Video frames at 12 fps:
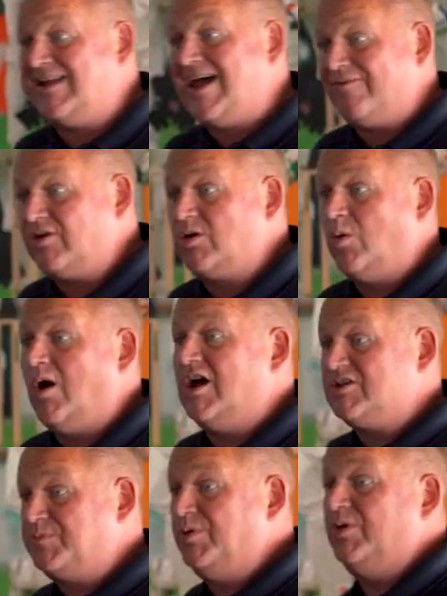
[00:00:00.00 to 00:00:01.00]
And that
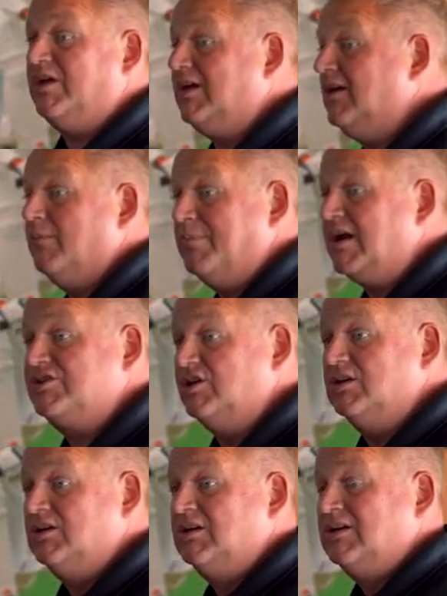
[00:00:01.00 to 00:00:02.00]
requires putting in a
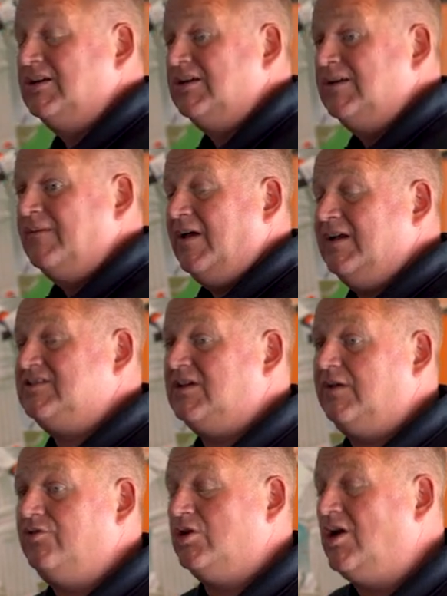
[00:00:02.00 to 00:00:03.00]
budget and to
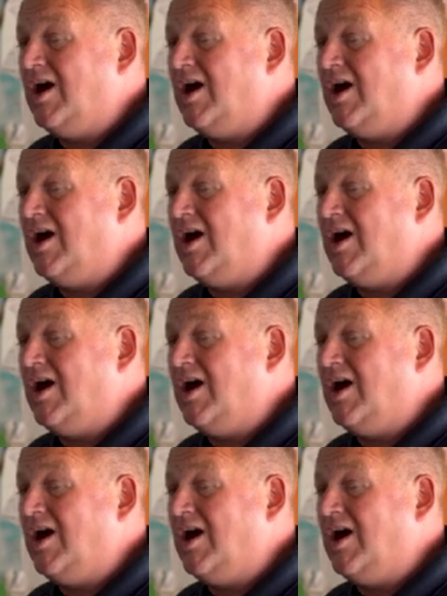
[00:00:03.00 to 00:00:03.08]
give you an